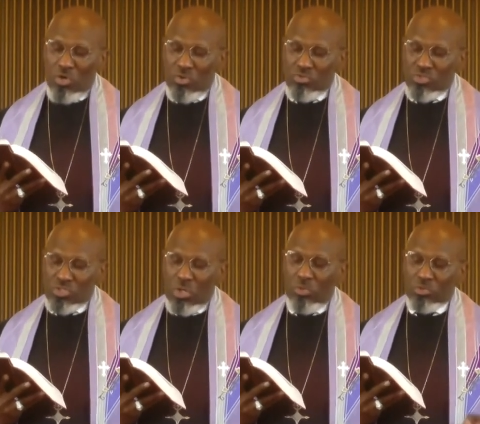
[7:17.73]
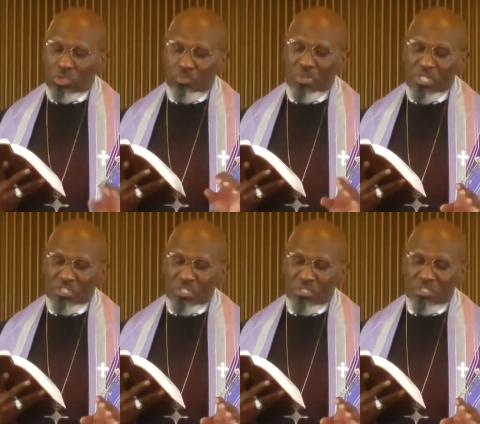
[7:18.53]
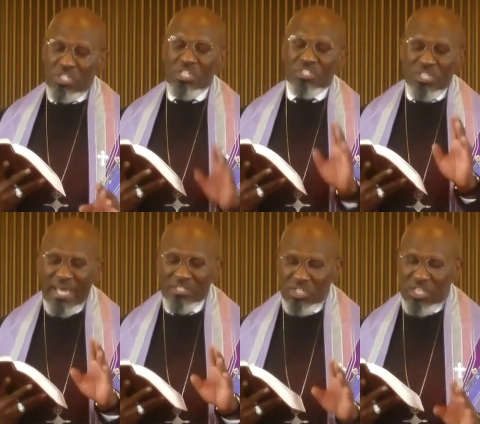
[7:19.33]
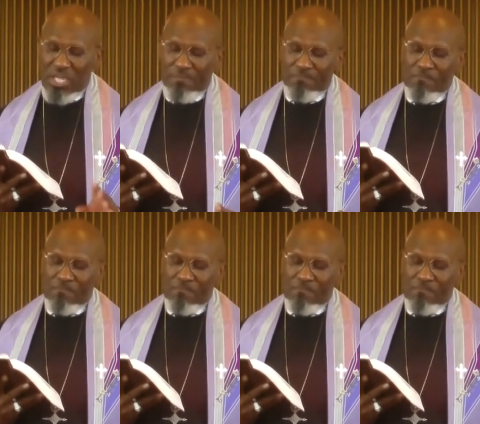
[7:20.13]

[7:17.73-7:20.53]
who sold pigeons. He said to them,